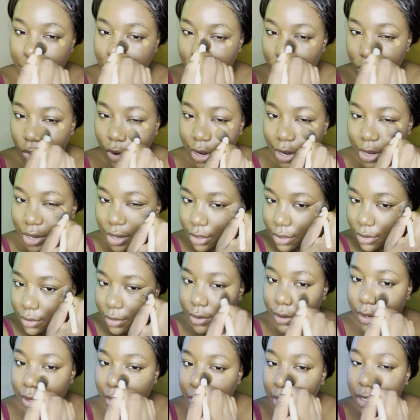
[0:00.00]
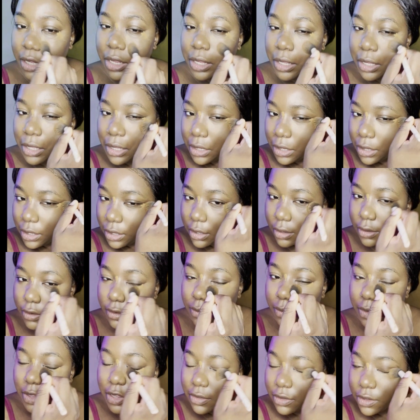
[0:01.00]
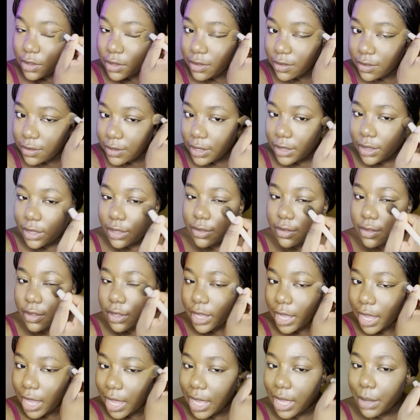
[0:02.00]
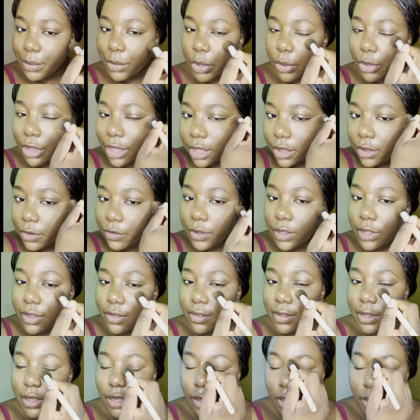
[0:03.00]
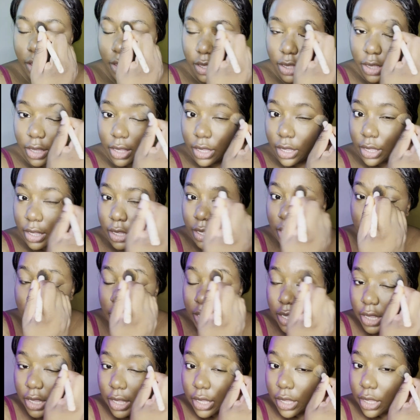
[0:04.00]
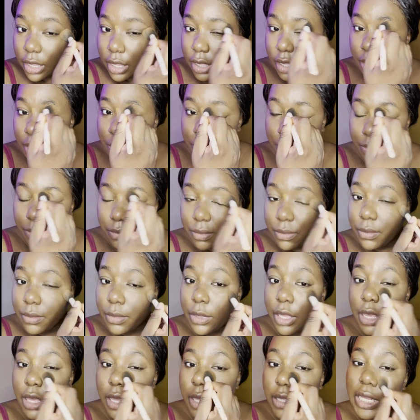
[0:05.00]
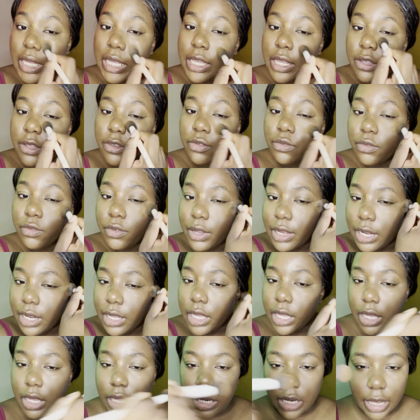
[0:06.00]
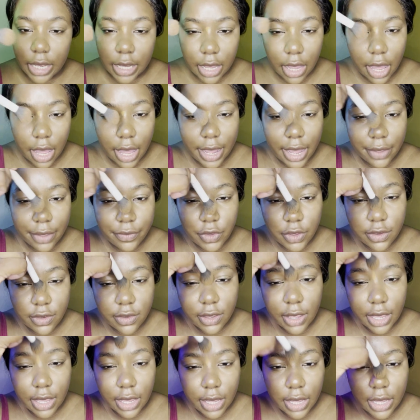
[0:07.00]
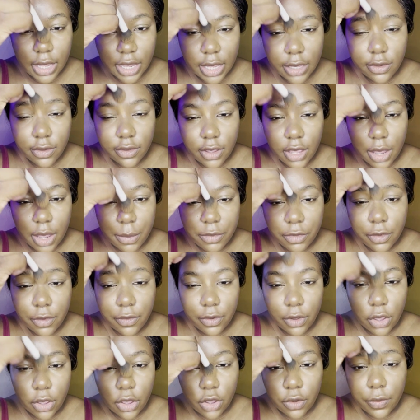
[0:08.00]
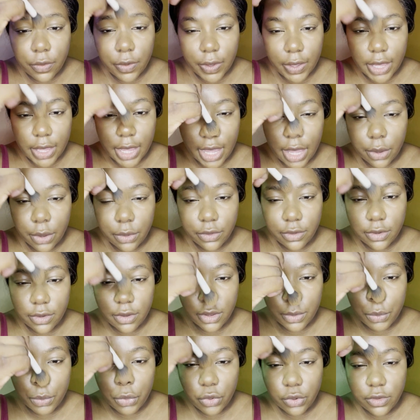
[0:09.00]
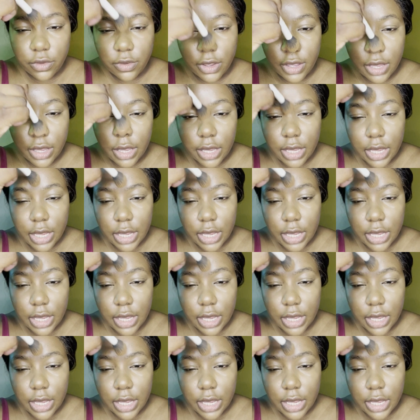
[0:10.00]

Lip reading: brightened. Because this concealer is the Camo e.l.f. concealer. It is really good. Like, I have to say, in terms of an over-the-counter product,